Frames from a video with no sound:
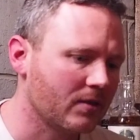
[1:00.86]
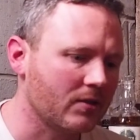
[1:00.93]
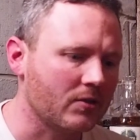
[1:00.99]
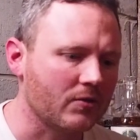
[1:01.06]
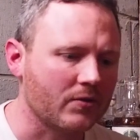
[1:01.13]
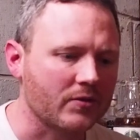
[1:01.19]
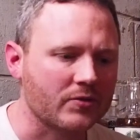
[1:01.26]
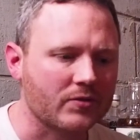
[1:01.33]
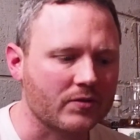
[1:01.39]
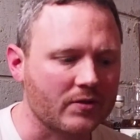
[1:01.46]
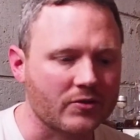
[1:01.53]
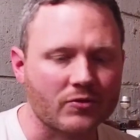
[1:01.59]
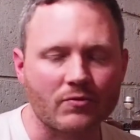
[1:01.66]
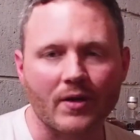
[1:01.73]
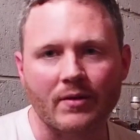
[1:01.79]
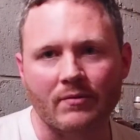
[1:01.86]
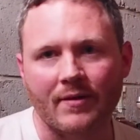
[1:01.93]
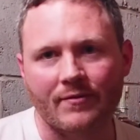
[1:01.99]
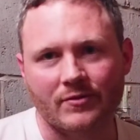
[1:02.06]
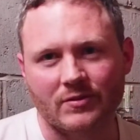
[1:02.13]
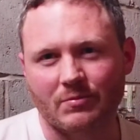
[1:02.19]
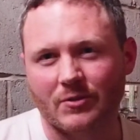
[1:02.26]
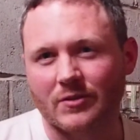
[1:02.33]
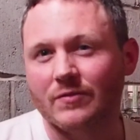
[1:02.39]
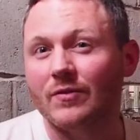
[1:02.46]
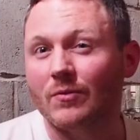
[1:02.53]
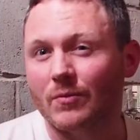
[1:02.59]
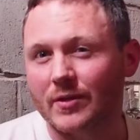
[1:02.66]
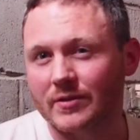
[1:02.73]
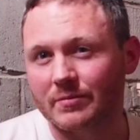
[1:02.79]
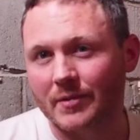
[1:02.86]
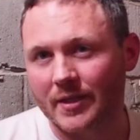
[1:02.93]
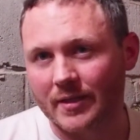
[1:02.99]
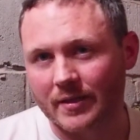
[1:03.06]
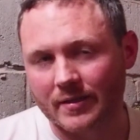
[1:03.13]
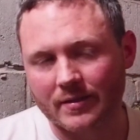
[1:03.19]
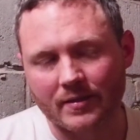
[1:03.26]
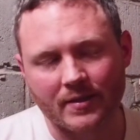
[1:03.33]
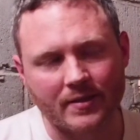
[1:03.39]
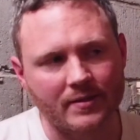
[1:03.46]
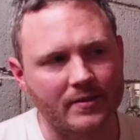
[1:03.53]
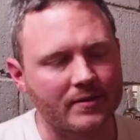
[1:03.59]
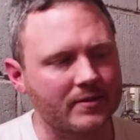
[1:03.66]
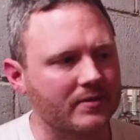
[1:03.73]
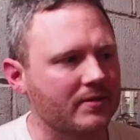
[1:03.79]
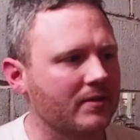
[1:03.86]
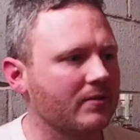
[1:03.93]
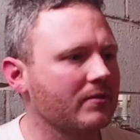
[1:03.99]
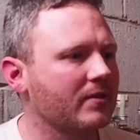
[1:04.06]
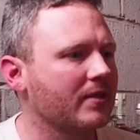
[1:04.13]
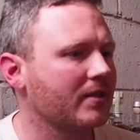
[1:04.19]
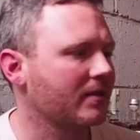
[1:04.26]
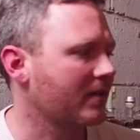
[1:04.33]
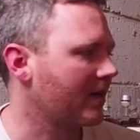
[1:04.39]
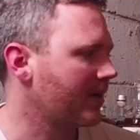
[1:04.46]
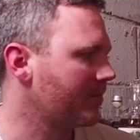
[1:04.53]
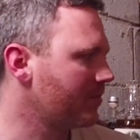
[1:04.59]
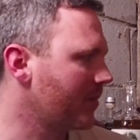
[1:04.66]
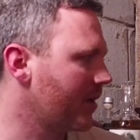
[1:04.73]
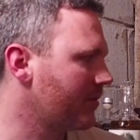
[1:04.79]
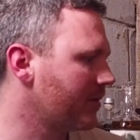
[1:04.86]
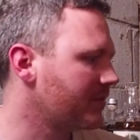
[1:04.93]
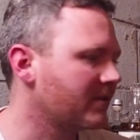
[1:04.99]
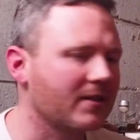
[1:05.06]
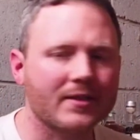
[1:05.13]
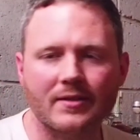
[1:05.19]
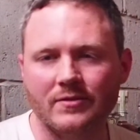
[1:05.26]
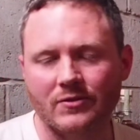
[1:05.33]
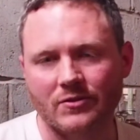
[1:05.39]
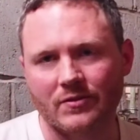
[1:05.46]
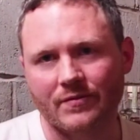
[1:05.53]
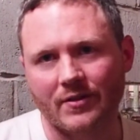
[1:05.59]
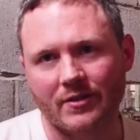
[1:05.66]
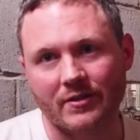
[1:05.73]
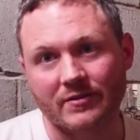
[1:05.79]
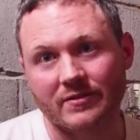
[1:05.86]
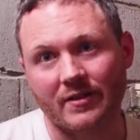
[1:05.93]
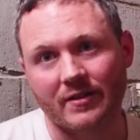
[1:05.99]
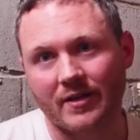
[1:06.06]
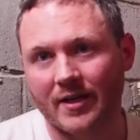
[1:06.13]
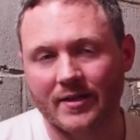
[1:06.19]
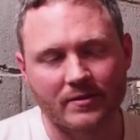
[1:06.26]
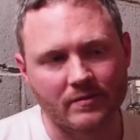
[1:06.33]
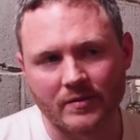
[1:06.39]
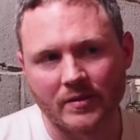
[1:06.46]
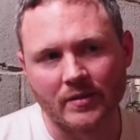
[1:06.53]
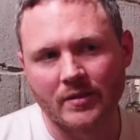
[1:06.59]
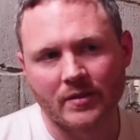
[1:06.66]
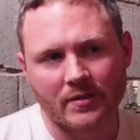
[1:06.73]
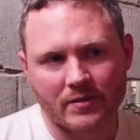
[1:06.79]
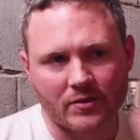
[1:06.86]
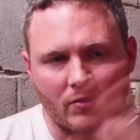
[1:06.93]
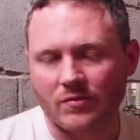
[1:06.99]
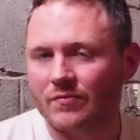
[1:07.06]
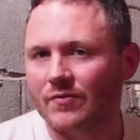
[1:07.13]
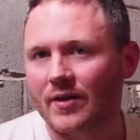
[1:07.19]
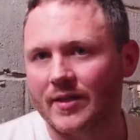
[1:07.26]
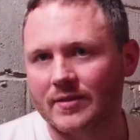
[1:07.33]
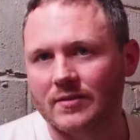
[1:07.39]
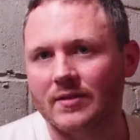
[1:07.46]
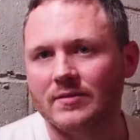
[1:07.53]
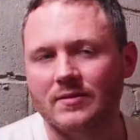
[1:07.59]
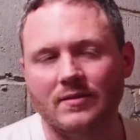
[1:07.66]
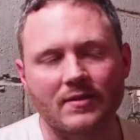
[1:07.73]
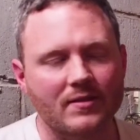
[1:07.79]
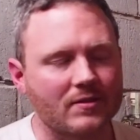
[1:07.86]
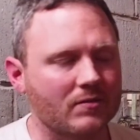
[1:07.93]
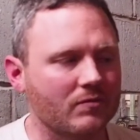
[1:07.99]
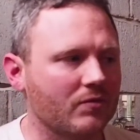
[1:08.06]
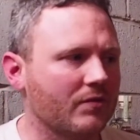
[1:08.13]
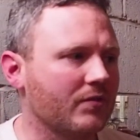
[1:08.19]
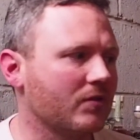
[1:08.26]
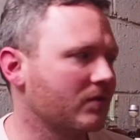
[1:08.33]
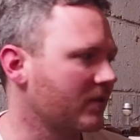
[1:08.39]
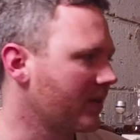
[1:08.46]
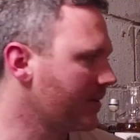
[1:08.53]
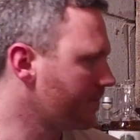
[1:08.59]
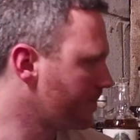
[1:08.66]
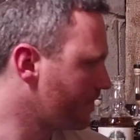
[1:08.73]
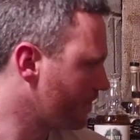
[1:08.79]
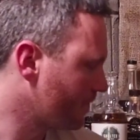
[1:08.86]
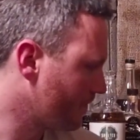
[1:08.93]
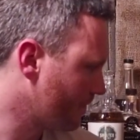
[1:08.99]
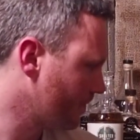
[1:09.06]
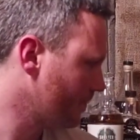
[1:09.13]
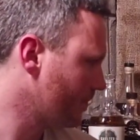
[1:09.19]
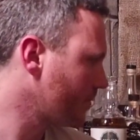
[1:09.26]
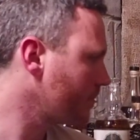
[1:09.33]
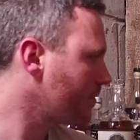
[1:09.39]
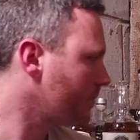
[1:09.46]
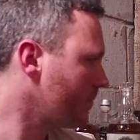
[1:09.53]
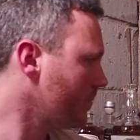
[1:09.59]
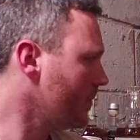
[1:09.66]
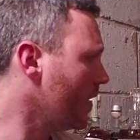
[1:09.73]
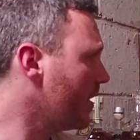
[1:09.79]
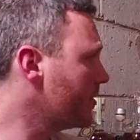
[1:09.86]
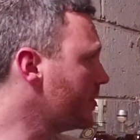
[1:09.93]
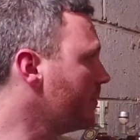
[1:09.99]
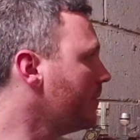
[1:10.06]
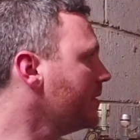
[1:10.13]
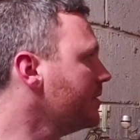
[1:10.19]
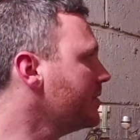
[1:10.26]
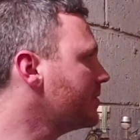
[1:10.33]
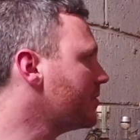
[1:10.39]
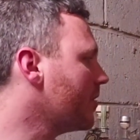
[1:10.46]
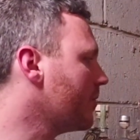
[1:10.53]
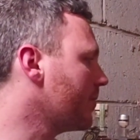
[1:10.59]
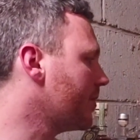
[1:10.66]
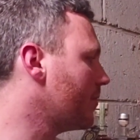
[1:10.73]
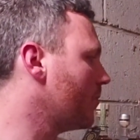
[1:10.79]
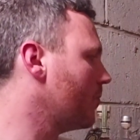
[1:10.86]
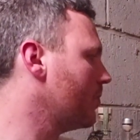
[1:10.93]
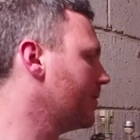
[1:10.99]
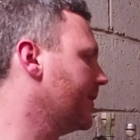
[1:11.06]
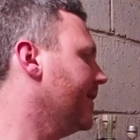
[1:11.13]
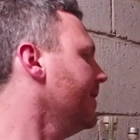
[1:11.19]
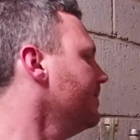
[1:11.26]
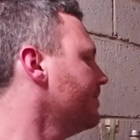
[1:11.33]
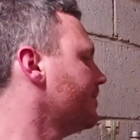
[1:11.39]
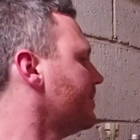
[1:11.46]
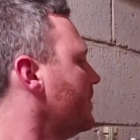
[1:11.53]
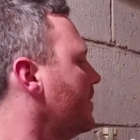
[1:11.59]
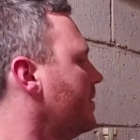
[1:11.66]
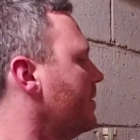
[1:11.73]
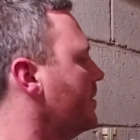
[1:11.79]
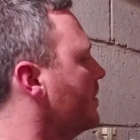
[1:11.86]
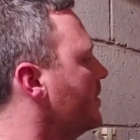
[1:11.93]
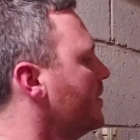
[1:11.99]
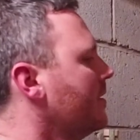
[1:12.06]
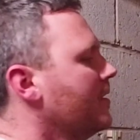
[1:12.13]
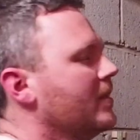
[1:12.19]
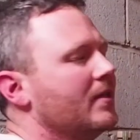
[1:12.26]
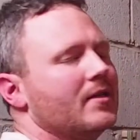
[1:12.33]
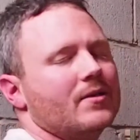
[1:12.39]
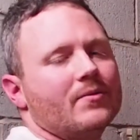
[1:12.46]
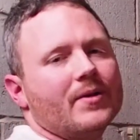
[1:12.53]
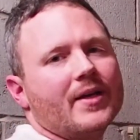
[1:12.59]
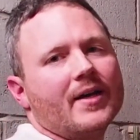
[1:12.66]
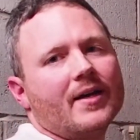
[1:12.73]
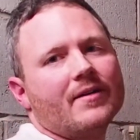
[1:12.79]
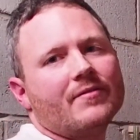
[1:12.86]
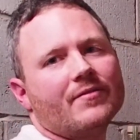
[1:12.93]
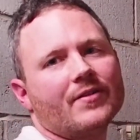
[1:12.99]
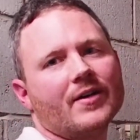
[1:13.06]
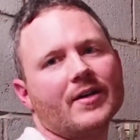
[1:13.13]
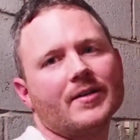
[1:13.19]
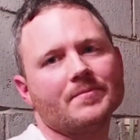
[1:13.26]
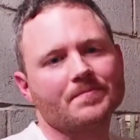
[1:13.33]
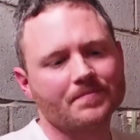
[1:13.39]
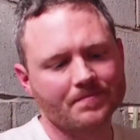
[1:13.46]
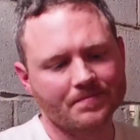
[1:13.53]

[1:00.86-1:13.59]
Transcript: there's great reference points for what's made at the distillery. My website, insearchofelegance.net, you can find tons and tons of reviews there. So I want to start with an oldie. We have a